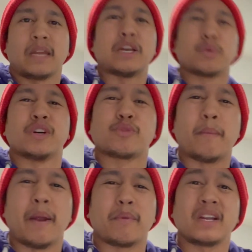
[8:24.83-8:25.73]
As well as
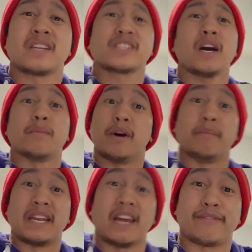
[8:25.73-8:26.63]
remembering some of
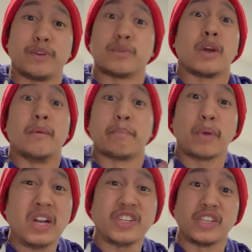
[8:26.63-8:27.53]
my nephew's
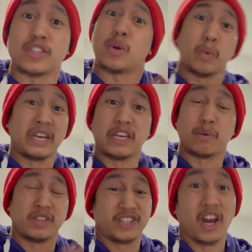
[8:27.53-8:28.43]
impressions when he
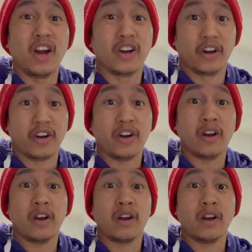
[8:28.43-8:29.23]
was younger.